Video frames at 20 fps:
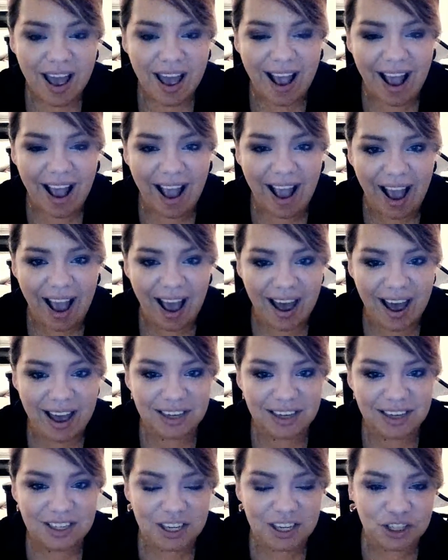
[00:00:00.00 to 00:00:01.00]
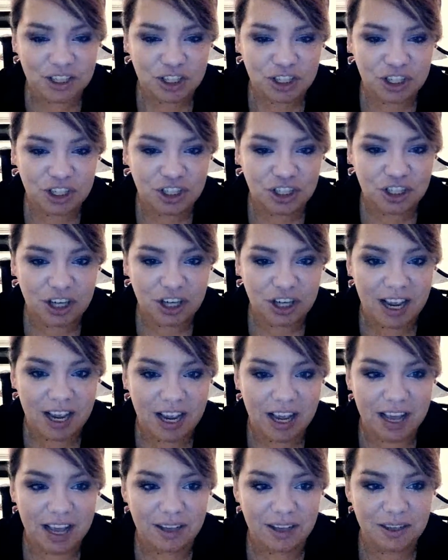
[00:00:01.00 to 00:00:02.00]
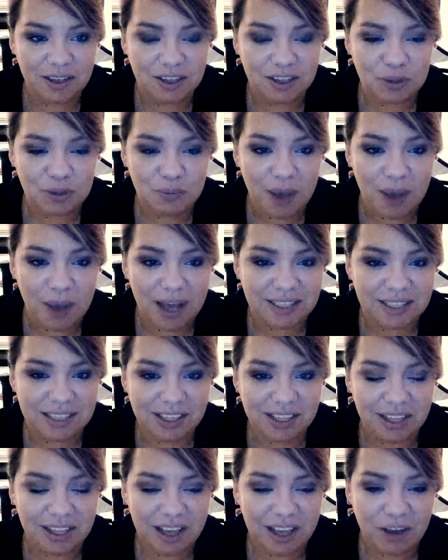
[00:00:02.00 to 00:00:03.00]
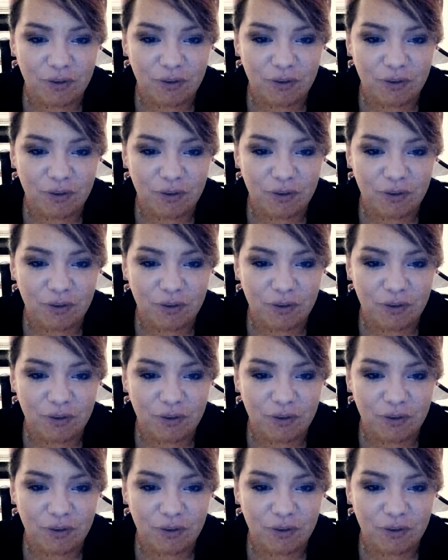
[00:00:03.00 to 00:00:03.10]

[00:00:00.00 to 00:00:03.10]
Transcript: And she basically,